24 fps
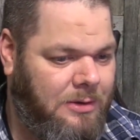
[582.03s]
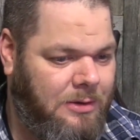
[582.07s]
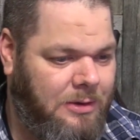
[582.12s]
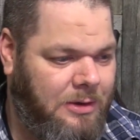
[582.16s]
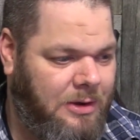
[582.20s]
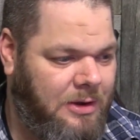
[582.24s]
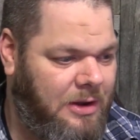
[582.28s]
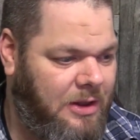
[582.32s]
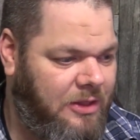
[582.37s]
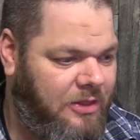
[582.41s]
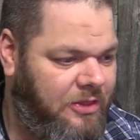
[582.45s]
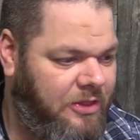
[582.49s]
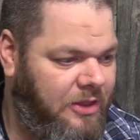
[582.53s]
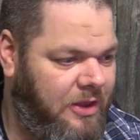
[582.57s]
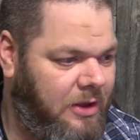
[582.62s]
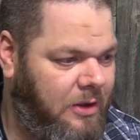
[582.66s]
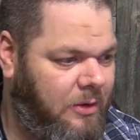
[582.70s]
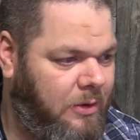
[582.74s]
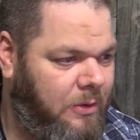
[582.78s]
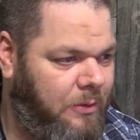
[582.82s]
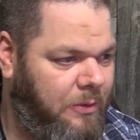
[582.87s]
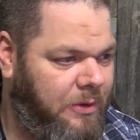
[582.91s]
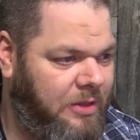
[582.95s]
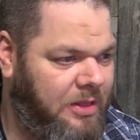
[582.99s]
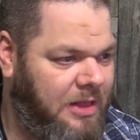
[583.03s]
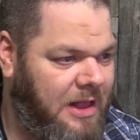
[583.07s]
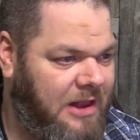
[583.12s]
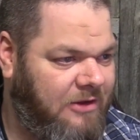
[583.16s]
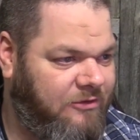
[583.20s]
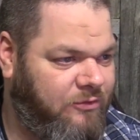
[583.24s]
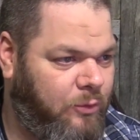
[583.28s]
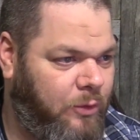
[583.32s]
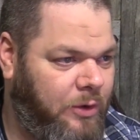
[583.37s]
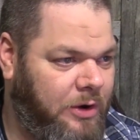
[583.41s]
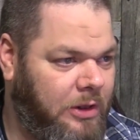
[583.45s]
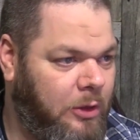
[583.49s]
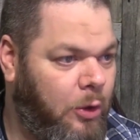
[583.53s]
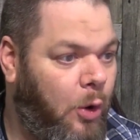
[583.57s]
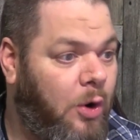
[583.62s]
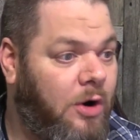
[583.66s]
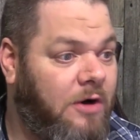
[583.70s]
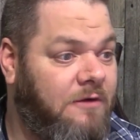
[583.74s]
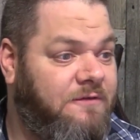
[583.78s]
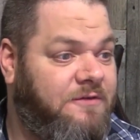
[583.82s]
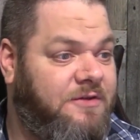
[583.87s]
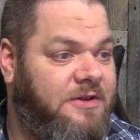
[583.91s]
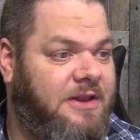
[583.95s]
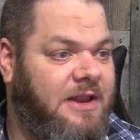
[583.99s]
And I think the last one,
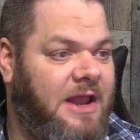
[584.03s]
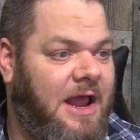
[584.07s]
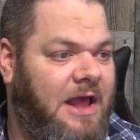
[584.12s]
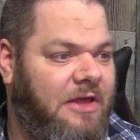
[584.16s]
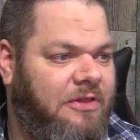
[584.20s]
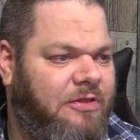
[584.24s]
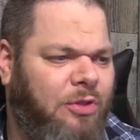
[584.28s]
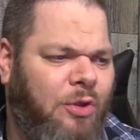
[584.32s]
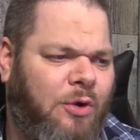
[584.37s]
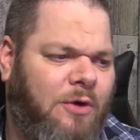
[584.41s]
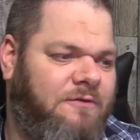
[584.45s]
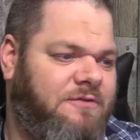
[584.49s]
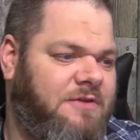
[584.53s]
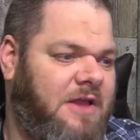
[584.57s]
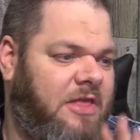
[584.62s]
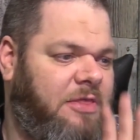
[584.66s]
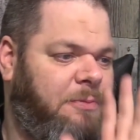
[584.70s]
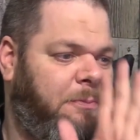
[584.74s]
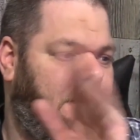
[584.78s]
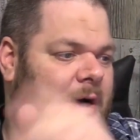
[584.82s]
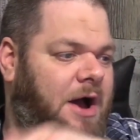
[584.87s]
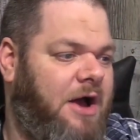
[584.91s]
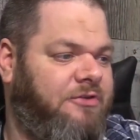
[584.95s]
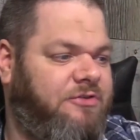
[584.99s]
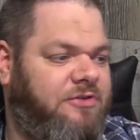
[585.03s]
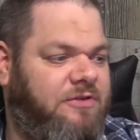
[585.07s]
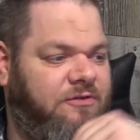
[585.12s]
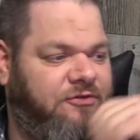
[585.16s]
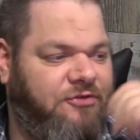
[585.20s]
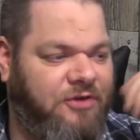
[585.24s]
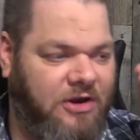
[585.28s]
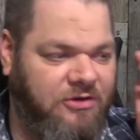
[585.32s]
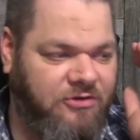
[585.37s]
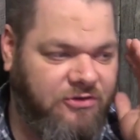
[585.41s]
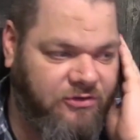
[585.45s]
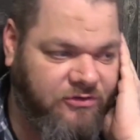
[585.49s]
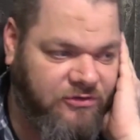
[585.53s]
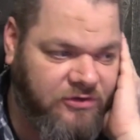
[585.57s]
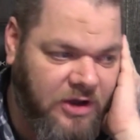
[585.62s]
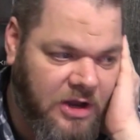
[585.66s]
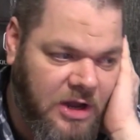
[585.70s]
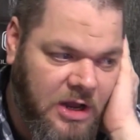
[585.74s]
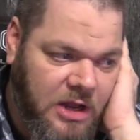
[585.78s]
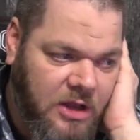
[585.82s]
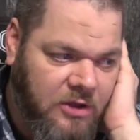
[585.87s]
Lore of Death. Lore of Death, positive changes.